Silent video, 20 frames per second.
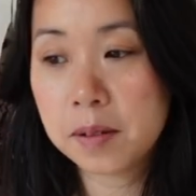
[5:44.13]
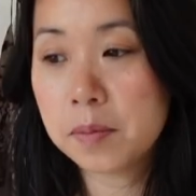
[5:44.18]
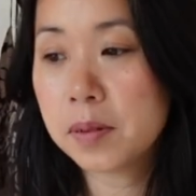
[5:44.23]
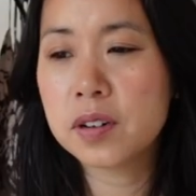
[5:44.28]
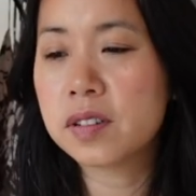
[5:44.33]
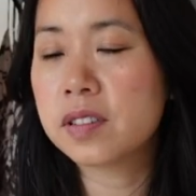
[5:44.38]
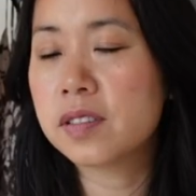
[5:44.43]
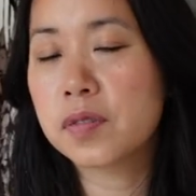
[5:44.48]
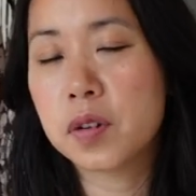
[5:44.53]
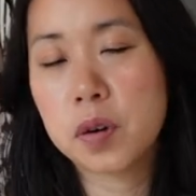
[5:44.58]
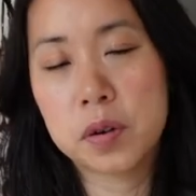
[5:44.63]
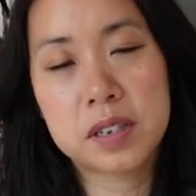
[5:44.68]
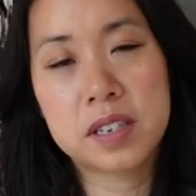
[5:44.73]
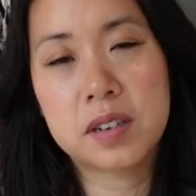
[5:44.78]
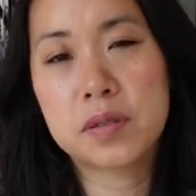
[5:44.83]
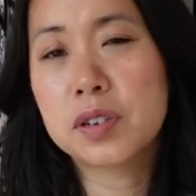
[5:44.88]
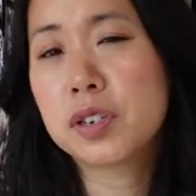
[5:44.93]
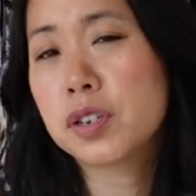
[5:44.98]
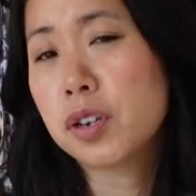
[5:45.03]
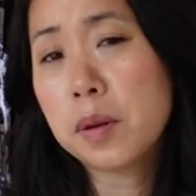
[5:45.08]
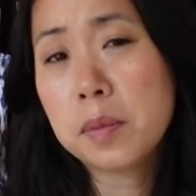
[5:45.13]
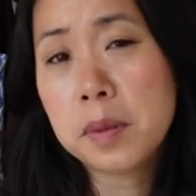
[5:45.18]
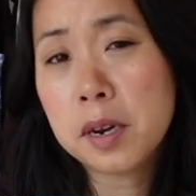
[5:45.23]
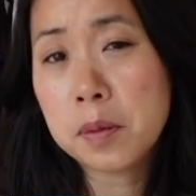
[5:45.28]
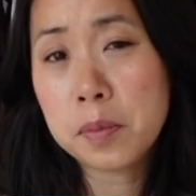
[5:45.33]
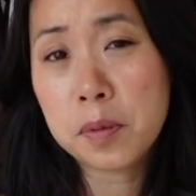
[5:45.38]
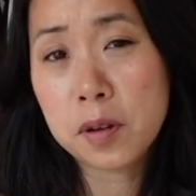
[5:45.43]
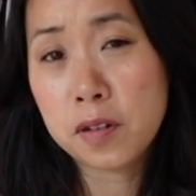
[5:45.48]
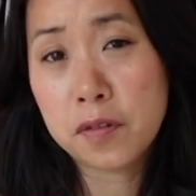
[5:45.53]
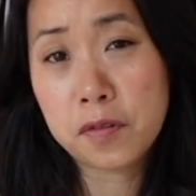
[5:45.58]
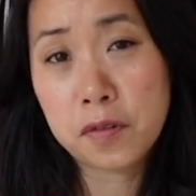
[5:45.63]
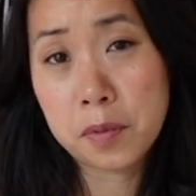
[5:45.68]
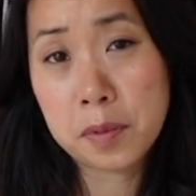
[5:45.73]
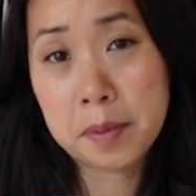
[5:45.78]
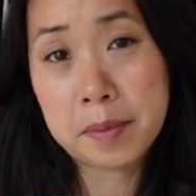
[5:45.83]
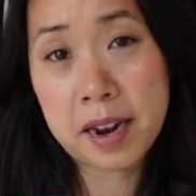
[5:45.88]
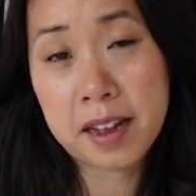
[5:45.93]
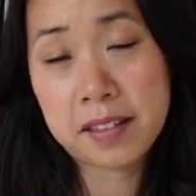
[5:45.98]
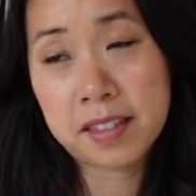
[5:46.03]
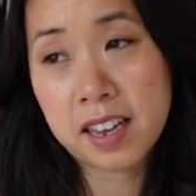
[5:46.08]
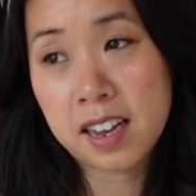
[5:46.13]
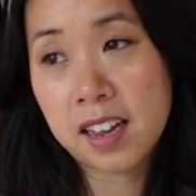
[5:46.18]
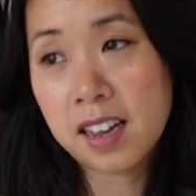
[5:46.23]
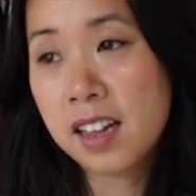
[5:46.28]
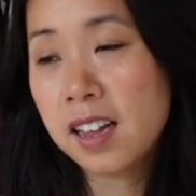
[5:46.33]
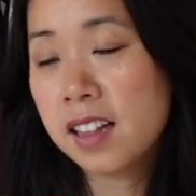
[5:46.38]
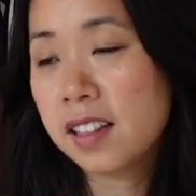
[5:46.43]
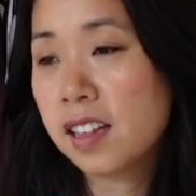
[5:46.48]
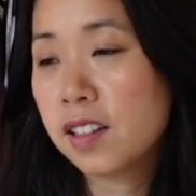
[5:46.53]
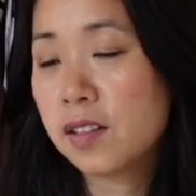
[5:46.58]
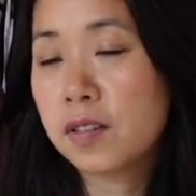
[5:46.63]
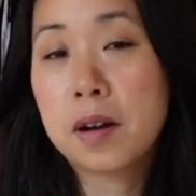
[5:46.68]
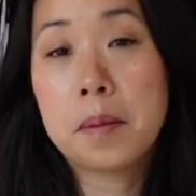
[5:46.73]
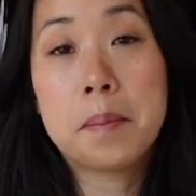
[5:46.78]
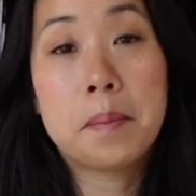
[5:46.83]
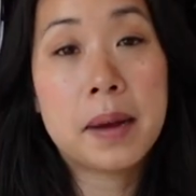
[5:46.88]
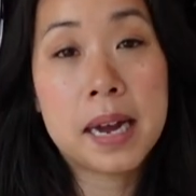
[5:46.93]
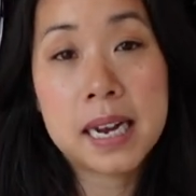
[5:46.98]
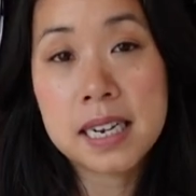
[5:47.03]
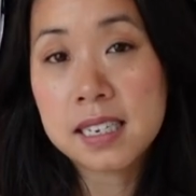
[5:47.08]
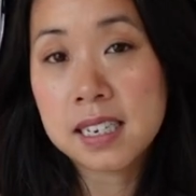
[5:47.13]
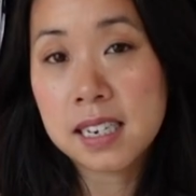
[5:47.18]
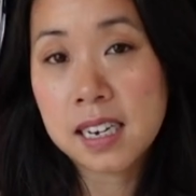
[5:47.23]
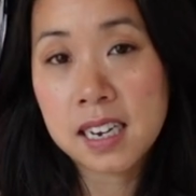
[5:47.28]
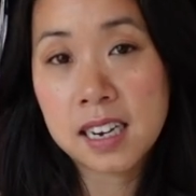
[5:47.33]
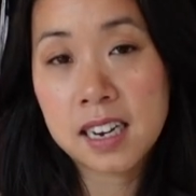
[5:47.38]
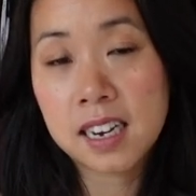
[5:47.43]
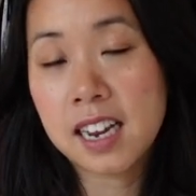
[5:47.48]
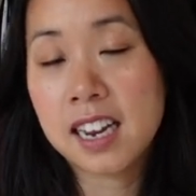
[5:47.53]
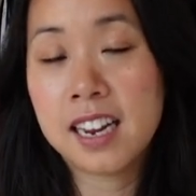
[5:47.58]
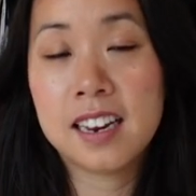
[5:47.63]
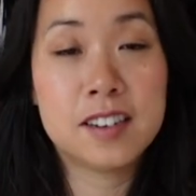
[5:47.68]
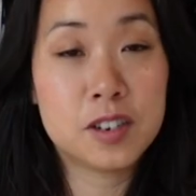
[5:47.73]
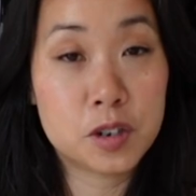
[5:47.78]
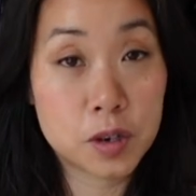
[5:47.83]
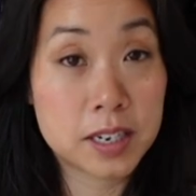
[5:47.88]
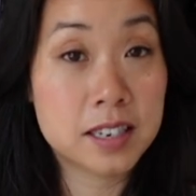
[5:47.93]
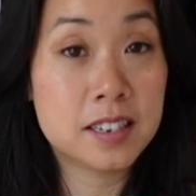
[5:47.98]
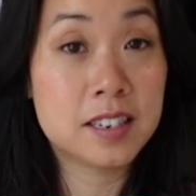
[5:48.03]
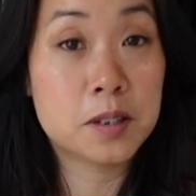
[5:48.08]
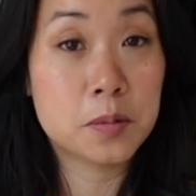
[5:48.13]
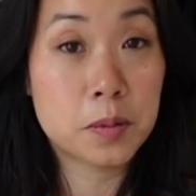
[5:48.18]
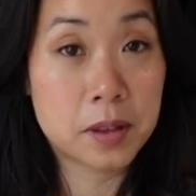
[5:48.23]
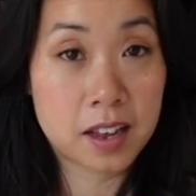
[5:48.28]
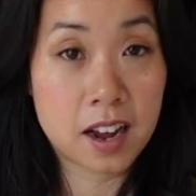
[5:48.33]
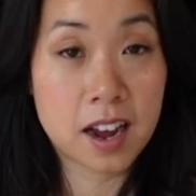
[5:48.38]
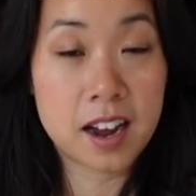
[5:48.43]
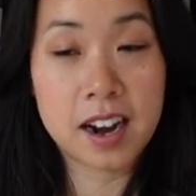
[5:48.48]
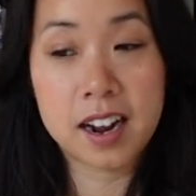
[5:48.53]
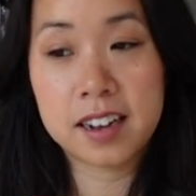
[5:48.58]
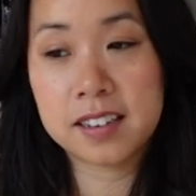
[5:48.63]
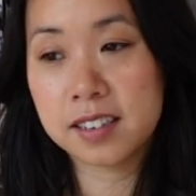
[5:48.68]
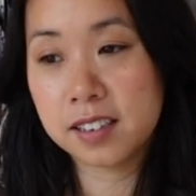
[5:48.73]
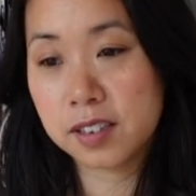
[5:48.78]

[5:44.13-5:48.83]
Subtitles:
because of course there are so many beautiful women out there that look amazing in dresses with cutouts,